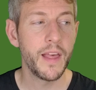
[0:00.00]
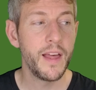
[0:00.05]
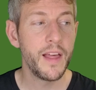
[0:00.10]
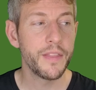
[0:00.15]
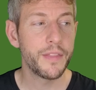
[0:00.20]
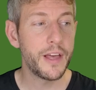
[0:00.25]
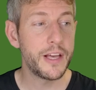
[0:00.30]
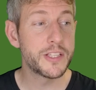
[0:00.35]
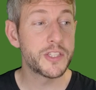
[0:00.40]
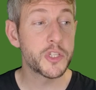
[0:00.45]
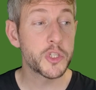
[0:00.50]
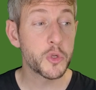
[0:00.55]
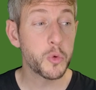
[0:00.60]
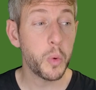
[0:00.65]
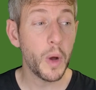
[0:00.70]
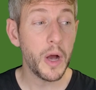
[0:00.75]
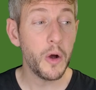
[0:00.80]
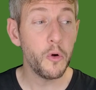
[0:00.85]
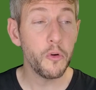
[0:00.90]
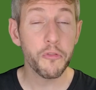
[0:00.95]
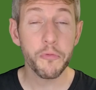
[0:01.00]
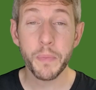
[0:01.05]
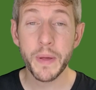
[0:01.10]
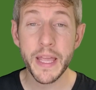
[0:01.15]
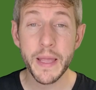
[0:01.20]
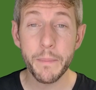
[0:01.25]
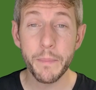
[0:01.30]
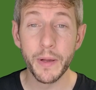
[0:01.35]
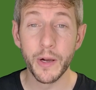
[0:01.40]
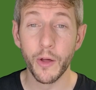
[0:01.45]
There's 12
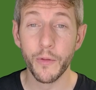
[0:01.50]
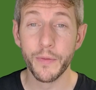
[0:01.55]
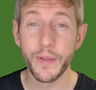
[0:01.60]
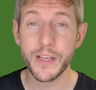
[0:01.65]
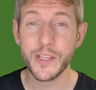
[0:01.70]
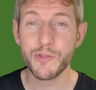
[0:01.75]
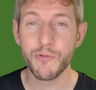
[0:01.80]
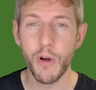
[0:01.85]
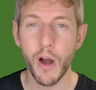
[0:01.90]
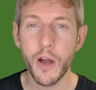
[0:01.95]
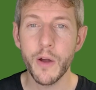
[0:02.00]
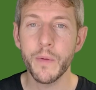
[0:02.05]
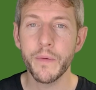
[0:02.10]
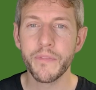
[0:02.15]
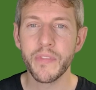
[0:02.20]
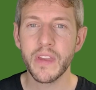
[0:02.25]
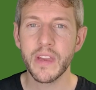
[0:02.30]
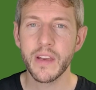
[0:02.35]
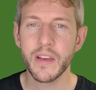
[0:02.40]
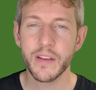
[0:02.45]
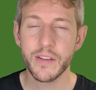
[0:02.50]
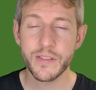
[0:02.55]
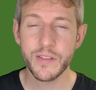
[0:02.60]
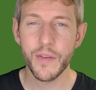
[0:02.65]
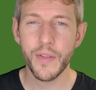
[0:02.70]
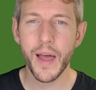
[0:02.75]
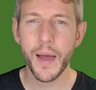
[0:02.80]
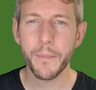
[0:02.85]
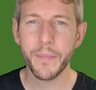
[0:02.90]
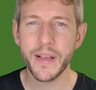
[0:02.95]
people on this row, so
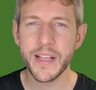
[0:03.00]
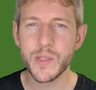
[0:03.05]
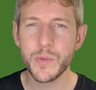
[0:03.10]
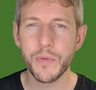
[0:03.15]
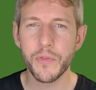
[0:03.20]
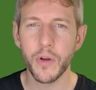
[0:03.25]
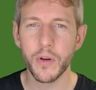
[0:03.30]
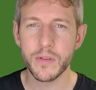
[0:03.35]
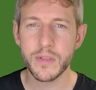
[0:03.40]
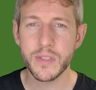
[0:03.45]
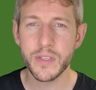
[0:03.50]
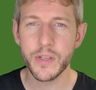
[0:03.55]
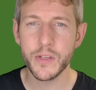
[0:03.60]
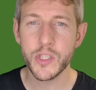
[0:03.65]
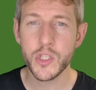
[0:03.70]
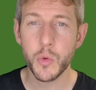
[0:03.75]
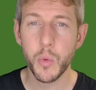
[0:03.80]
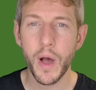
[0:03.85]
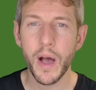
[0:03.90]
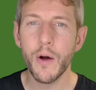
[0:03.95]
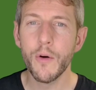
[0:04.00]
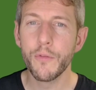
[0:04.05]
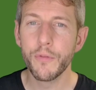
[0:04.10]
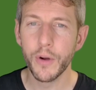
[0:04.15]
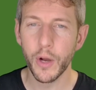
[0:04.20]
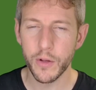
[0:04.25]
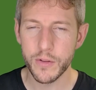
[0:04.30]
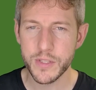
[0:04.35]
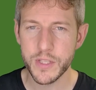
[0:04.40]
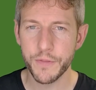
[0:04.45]
that means we've got to do 12
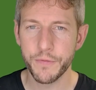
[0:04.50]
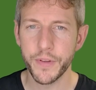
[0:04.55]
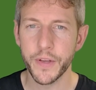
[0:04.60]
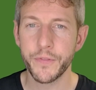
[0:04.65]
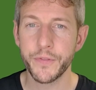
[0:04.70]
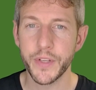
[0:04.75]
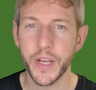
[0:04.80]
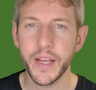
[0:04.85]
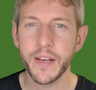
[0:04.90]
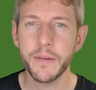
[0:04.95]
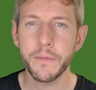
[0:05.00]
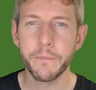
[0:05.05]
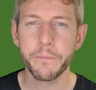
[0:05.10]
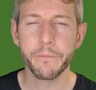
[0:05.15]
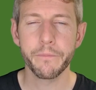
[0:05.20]
lots of 15.